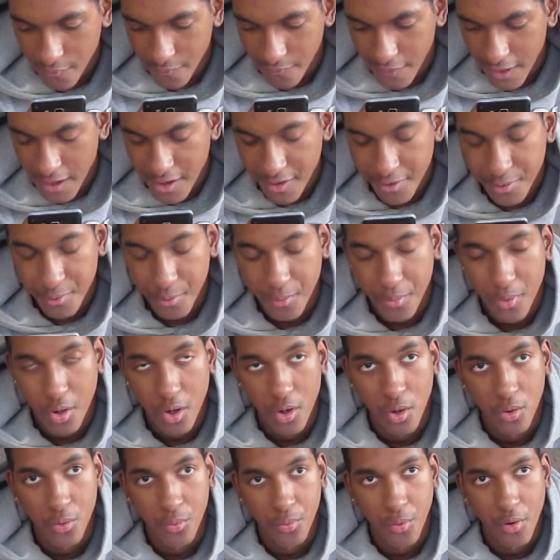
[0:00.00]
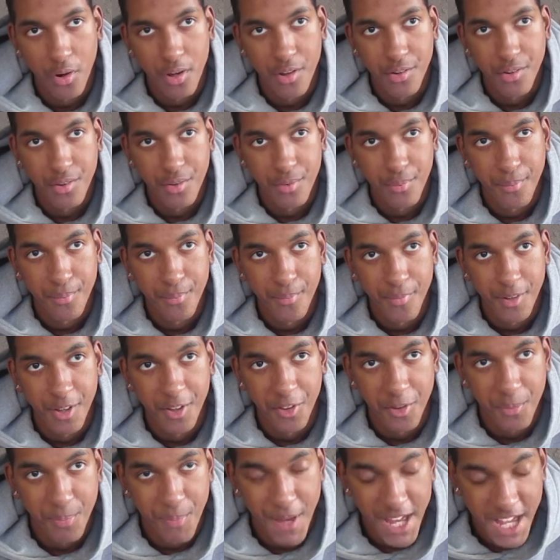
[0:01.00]
That is a Rolls Royce in
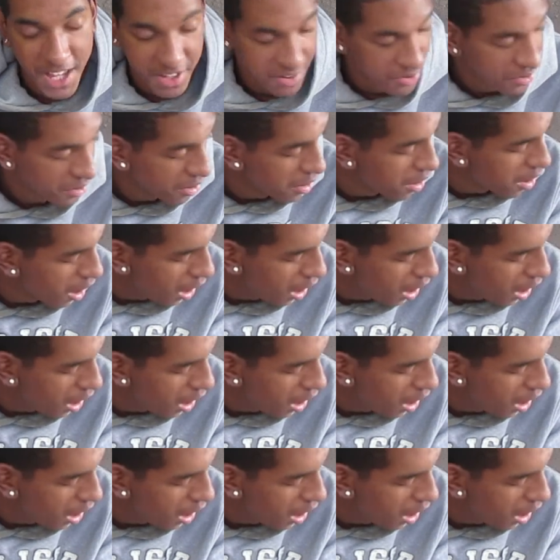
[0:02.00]
space.